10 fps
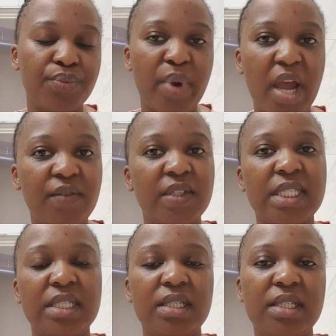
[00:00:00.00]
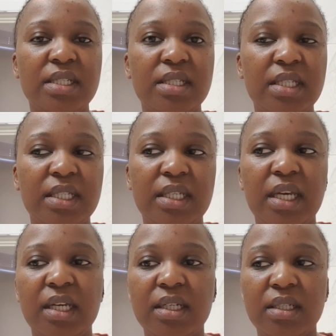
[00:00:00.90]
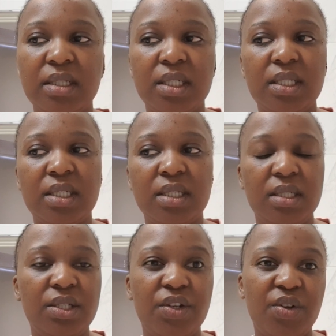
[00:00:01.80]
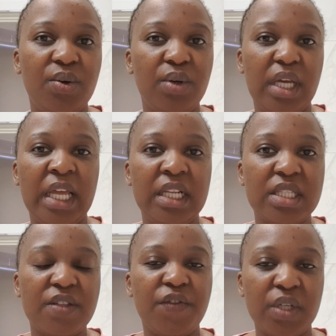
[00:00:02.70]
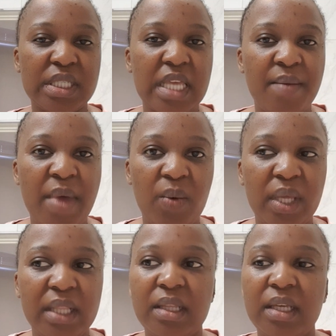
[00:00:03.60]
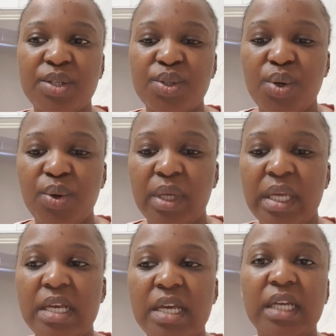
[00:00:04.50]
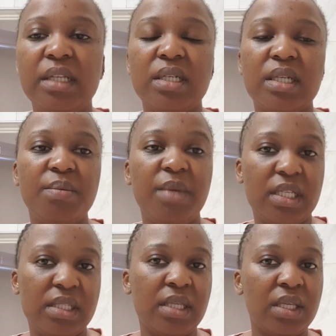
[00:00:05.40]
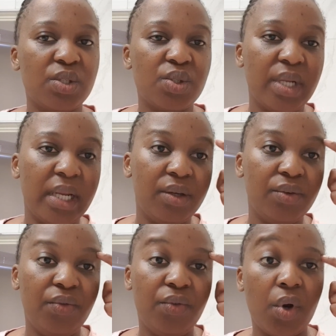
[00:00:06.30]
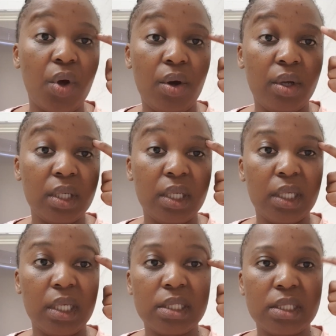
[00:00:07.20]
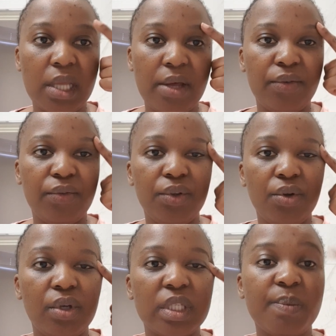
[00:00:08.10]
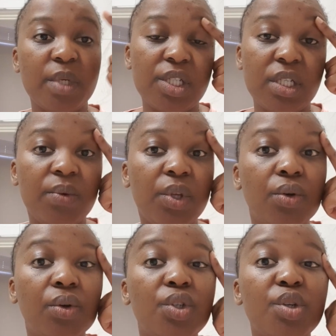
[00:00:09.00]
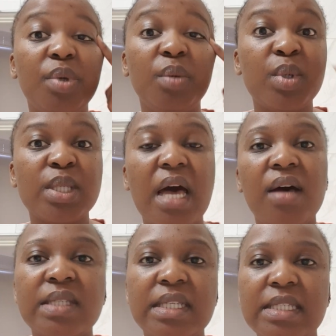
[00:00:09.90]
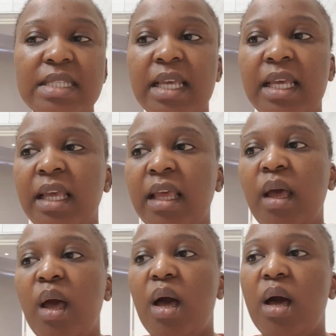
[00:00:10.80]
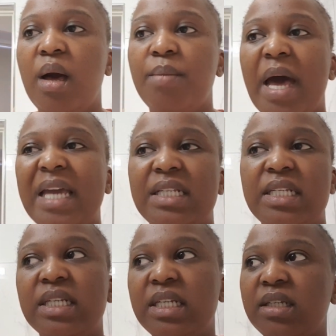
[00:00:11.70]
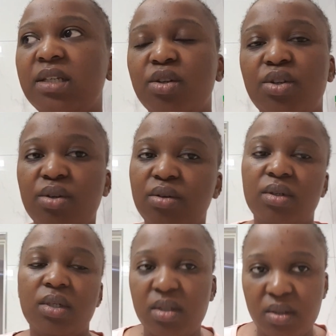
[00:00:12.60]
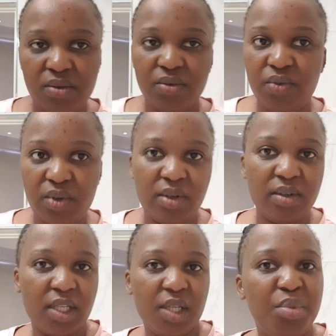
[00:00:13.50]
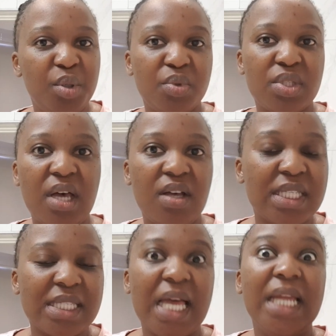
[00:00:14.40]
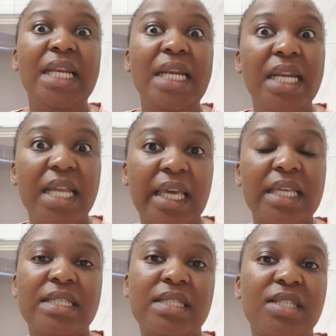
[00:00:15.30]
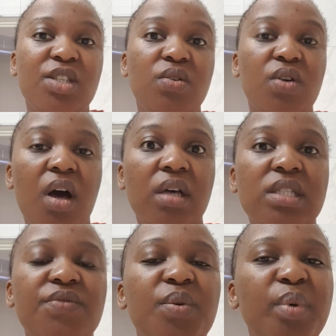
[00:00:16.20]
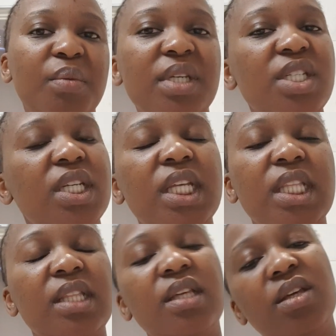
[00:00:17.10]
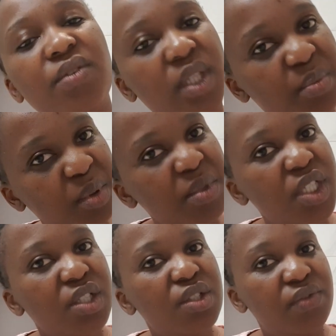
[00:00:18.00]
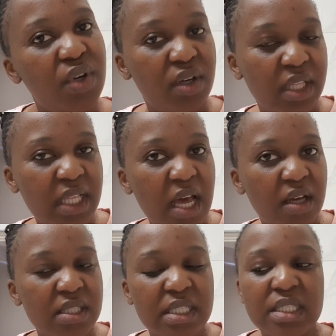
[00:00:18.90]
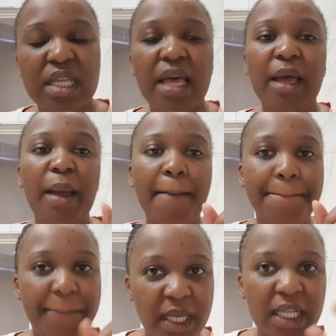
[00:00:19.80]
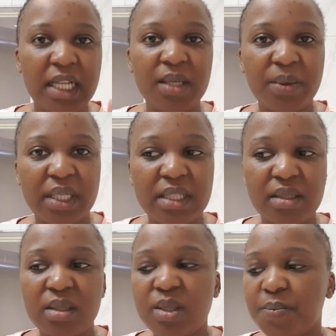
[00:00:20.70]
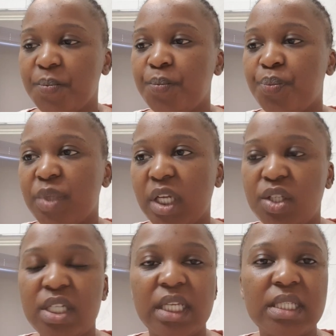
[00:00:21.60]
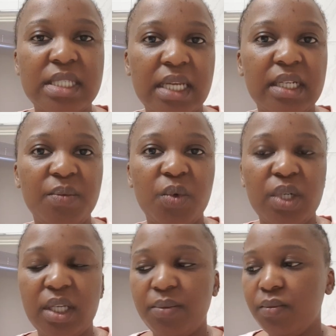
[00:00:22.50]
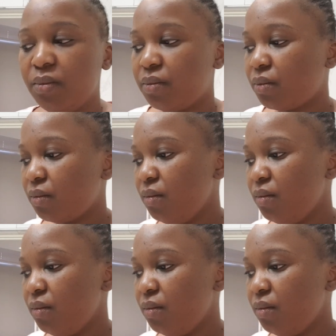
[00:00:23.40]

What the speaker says: privacy and, you know, and it's the first time I went there, so it didn't make sense to like vlog and stuff, you especially when you go to people's houses. Ideally you don't vlog in people's houses unless you ask for permission, and then they give you the permission to vlog in the houses. But anyways, today is Sunday morning.